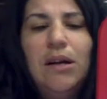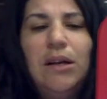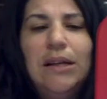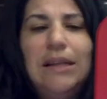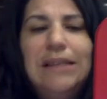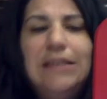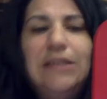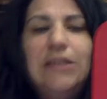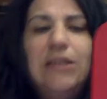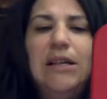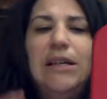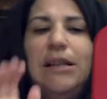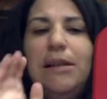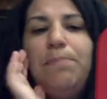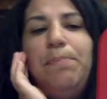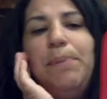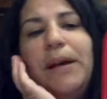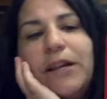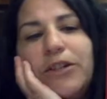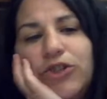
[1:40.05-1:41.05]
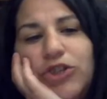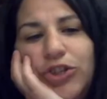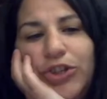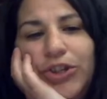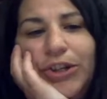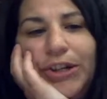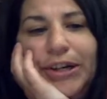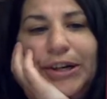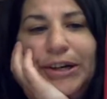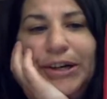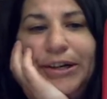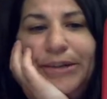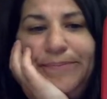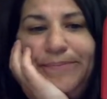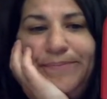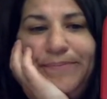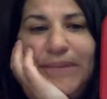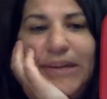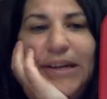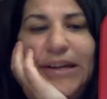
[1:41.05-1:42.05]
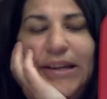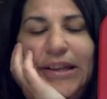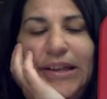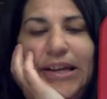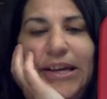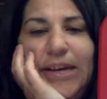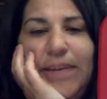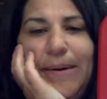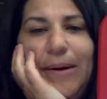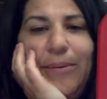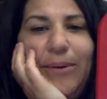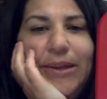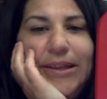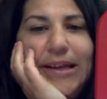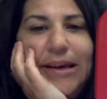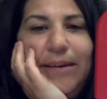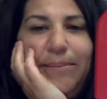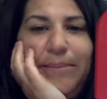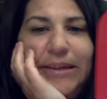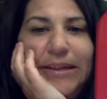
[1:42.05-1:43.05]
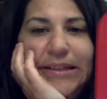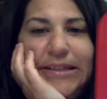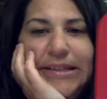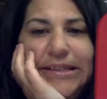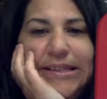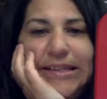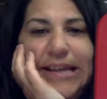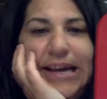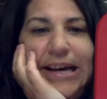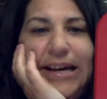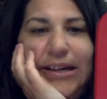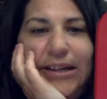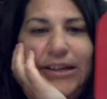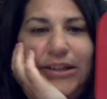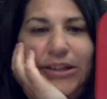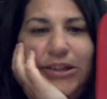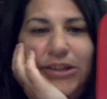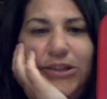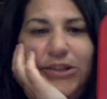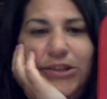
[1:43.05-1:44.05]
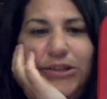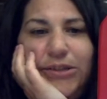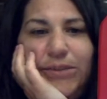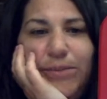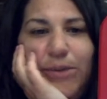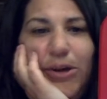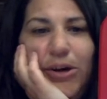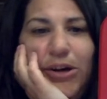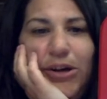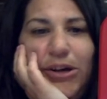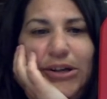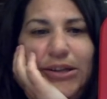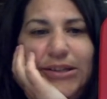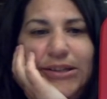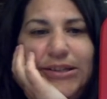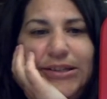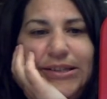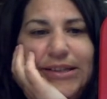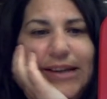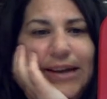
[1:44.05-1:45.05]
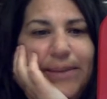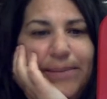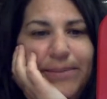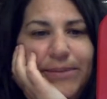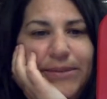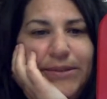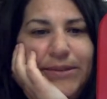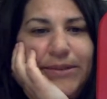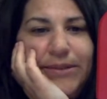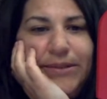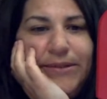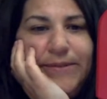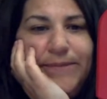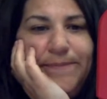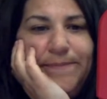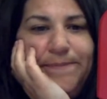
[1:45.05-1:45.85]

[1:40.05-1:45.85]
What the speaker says: Let's look at the picture here and think about what that means. Tell small steps.